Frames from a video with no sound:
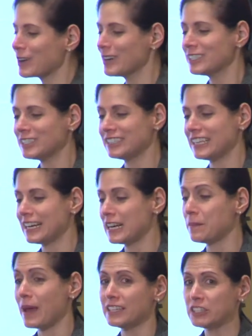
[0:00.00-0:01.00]
Kristen did
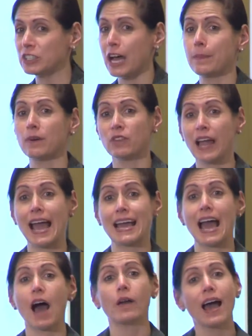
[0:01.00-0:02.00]
an amazing job of
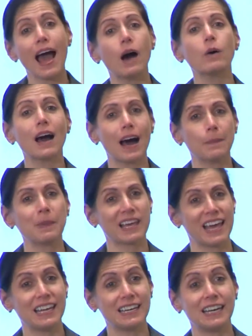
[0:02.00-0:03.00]
laying out how
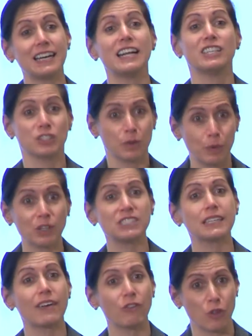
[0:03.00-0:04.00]
complicated it is to put
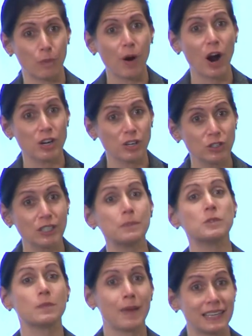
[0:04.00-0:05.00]
together the
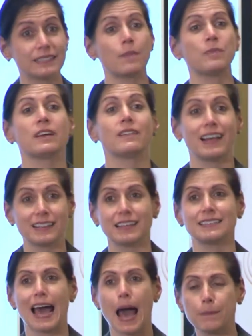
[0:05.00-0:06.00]
partnerships to make something like
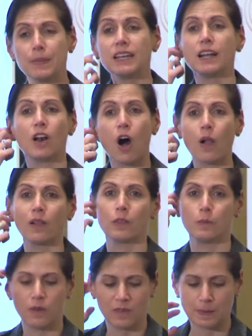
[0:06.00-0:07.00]
this happen and all of
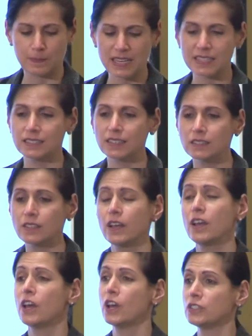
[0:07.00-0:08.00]
the moving pieces.
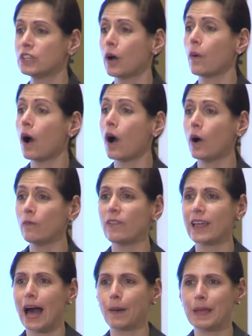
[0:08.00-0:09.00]
So
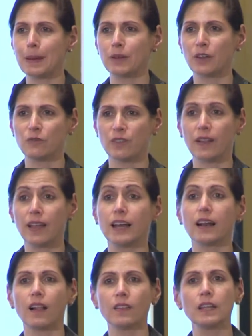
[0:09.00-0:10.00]
hopefully I'll be able to fill
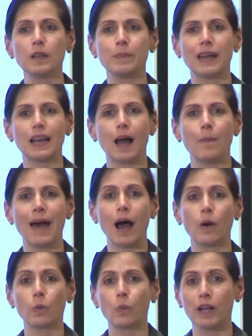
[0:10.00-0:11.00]
in a little bit
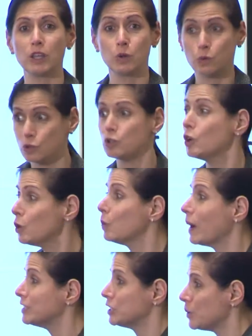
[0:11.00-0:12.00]
about what you do
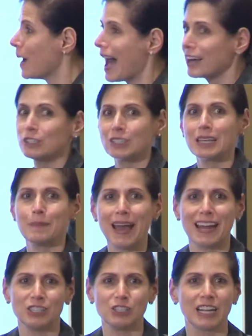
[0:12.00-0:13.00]
once you actually
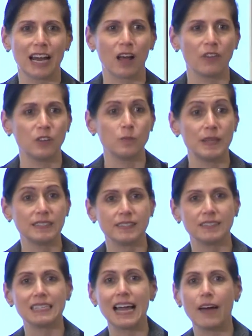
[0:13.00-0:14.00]
manage to get all these
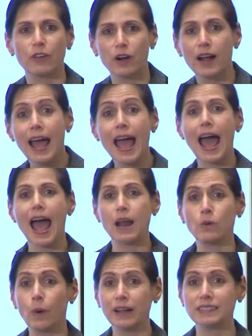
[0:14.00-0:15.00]
pieces together
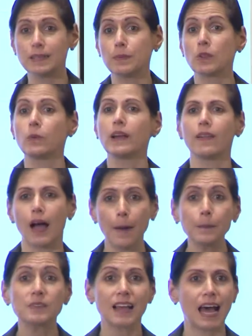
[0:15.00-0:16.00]
and what some of the real
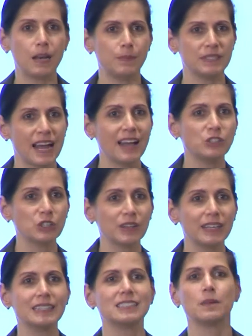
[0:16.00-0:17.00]
upside
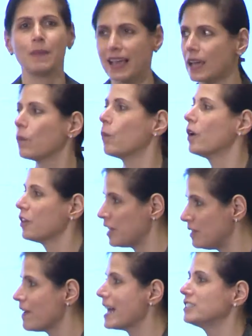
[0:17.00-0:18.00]
potential is to make it worth
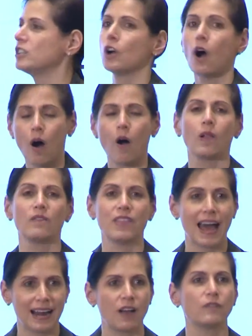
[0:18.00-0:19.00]
investing all of
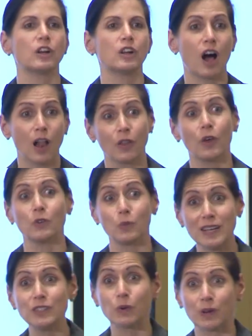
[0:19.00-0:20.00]
that effort and all of those
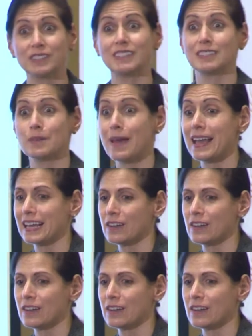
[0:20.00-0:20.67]
resources to make an